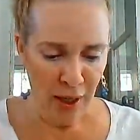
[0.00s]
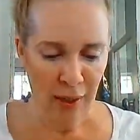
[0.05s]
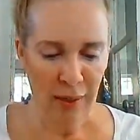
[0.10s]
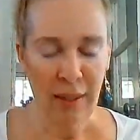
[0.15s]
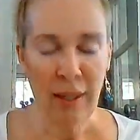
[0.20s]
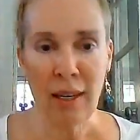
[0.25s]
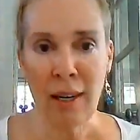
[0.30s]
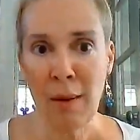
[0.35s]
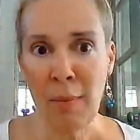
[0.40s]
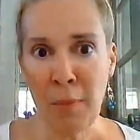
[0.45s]

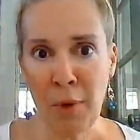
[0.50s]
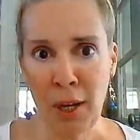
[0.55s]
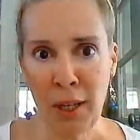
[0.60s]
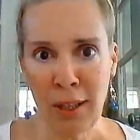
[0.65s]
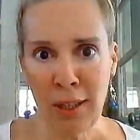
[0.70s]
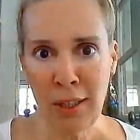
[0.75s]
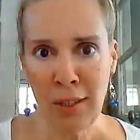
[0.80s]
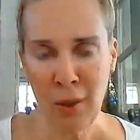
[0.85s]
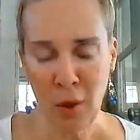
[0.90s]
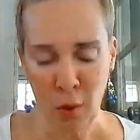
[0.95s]
that I bought
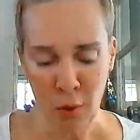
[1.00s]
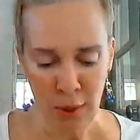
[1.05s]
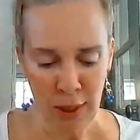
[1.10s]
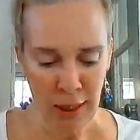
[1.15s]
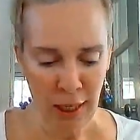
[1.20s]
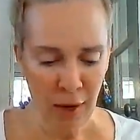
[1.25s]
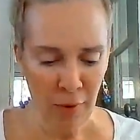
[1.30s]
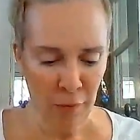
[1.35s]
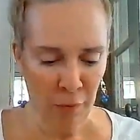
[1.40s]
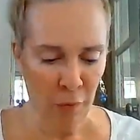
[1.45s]
this whole
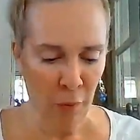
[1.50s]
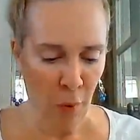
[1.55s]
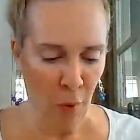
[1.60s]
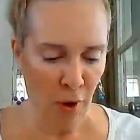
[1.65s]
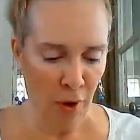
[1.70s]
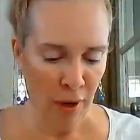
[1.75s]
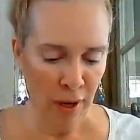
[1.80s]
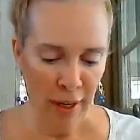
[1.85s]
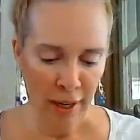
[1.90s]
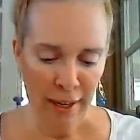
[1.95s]
set
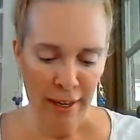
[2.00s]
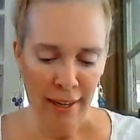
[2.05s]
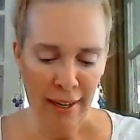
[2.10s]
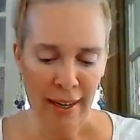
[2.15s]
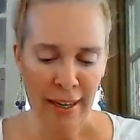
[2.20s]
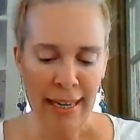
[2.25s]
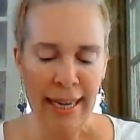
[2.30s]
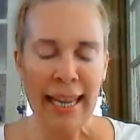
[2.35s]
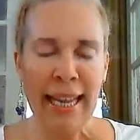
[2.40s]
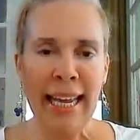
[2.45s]
for.
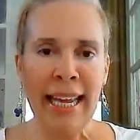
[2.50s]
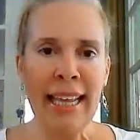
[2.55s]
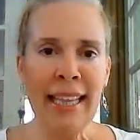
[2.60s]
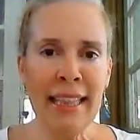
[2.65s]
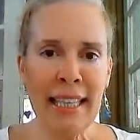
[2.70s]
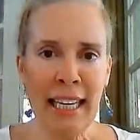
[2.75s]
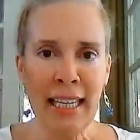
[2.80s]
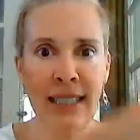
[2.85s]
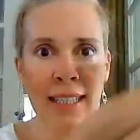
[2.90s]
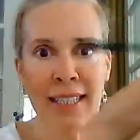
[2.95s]
And
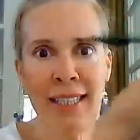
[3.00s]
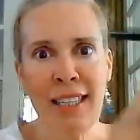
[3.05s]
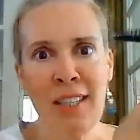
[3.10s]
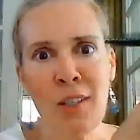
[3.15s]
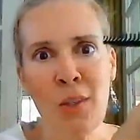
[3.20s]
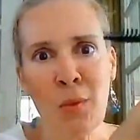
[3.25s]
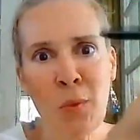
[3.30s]
that's this